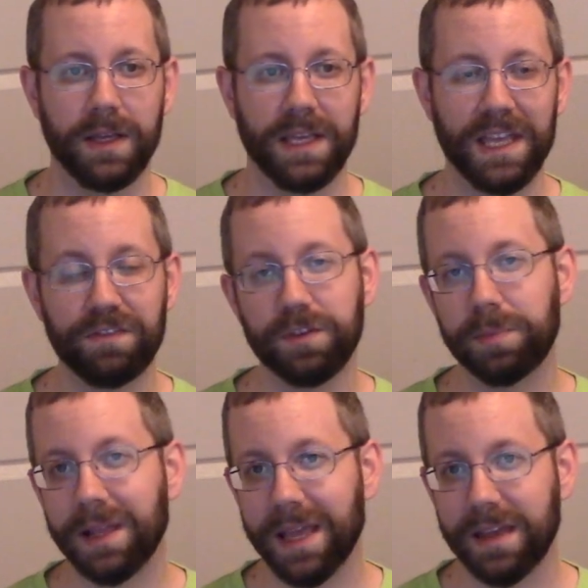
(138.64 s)
If you
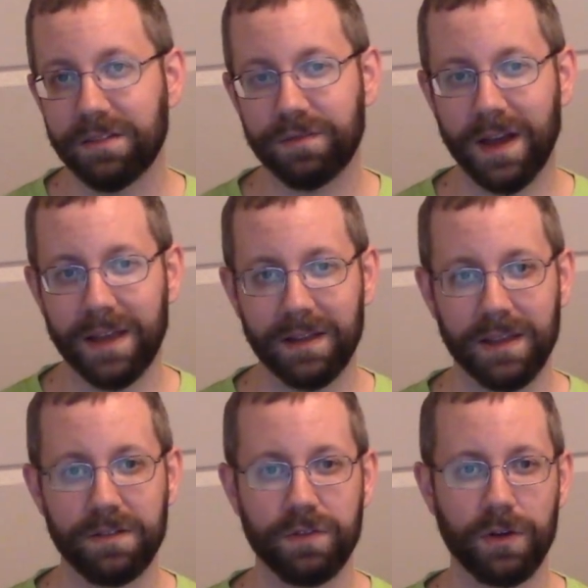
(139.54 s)
play
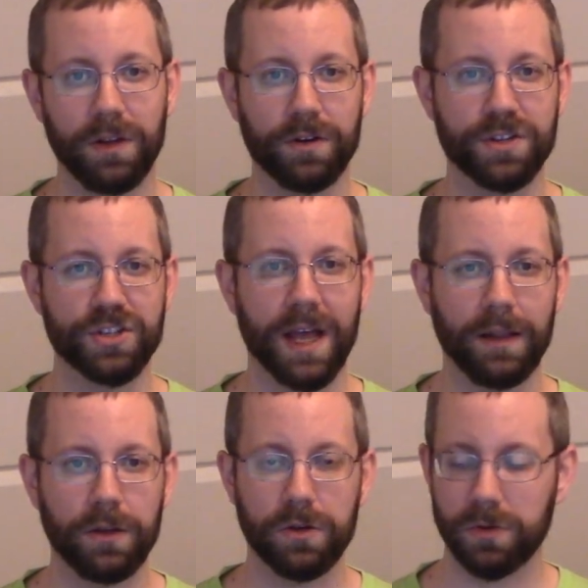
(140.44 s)
violin, viola, or
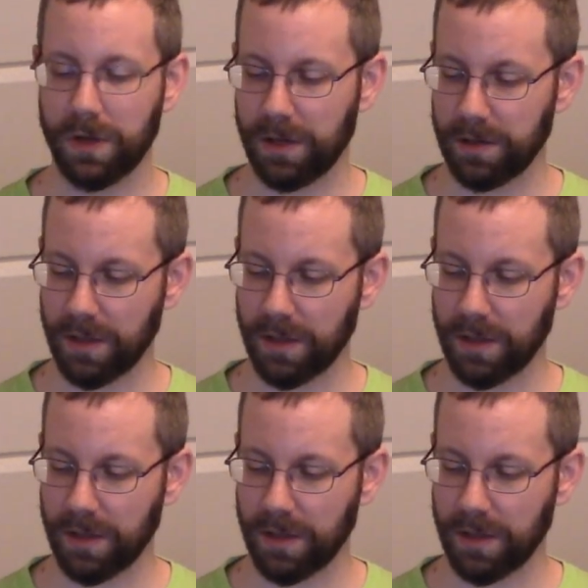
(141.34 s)
cello,